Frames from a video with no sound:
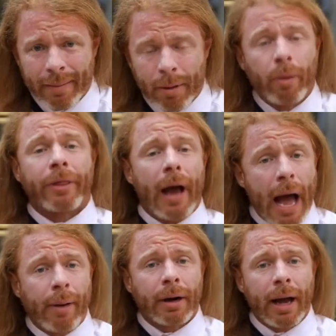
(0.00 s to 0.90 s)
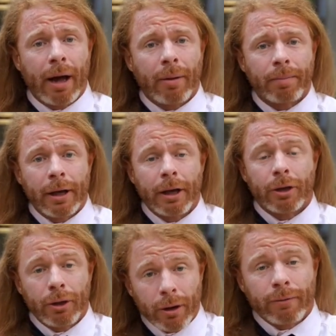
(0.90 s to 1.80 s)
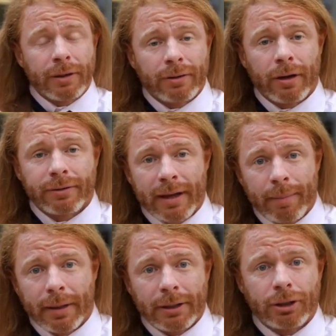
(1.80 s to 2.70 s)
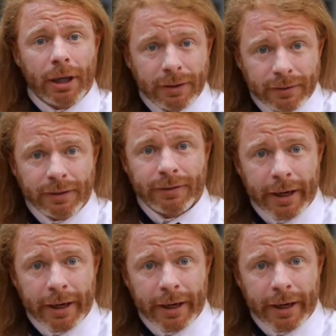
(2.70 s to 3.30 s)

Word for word: But with our help, your results can be just as